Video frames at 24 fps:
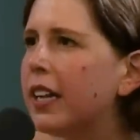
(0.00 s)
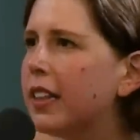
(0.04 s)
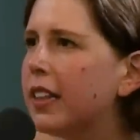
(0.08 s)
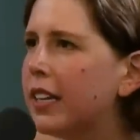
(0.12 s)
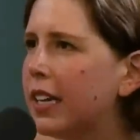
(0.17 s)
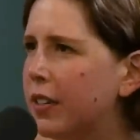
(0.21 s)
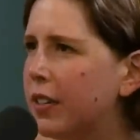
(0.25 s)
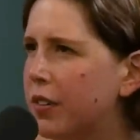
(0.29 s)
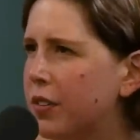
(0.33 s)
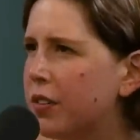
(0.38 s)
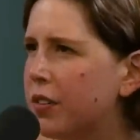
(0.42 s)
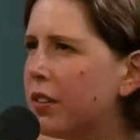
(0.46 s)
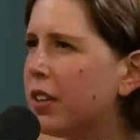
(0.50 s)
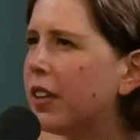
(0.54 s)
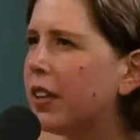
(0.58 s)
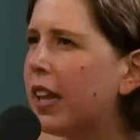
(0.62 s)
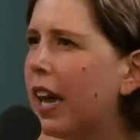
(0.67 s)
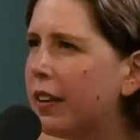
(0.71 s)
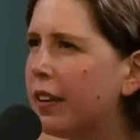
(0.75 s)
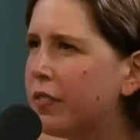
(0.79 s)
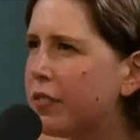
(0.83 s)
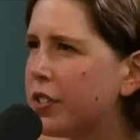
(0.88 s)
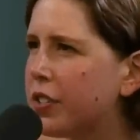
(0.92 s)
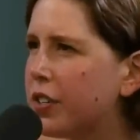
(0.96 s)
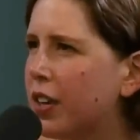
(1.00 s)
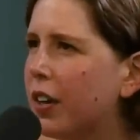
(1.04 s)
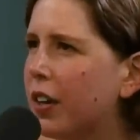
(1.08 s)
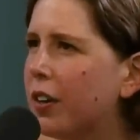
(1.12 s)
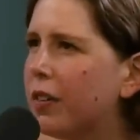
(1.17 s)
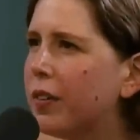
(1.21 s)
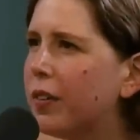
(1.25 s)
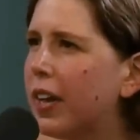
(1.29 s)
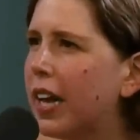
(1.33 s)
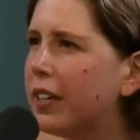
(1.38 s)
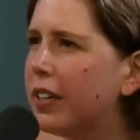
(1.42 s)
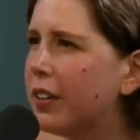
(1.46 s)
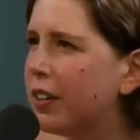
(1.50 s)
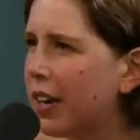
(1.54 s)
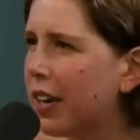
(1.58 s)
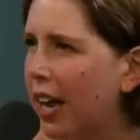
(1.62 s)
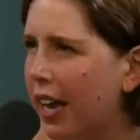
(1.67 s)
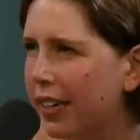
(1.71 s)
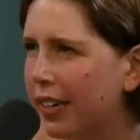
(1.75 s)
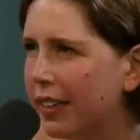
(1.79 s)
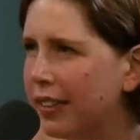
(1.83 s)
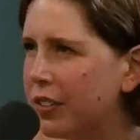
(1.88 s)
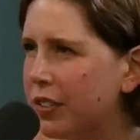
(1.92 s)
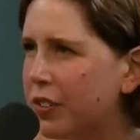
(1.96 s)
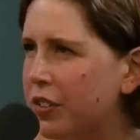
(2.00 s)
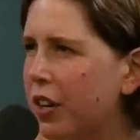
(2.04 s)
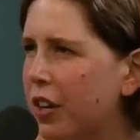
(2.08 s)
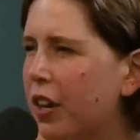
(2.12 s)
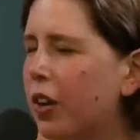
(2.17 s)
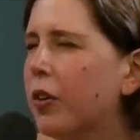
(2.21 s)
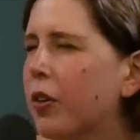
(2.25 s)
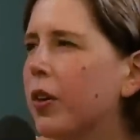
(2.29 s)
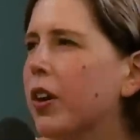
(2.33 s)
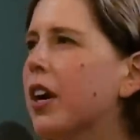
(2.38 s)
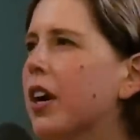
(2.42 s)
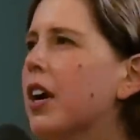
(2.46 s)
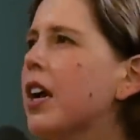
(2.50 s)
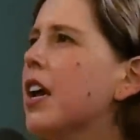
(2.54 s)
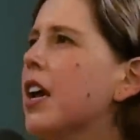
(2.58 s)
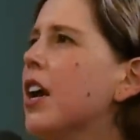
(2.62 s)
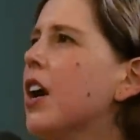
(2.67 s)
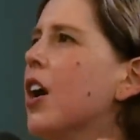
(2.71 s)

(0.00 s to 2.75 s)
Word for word: And then you do the live show and you're not in the show or.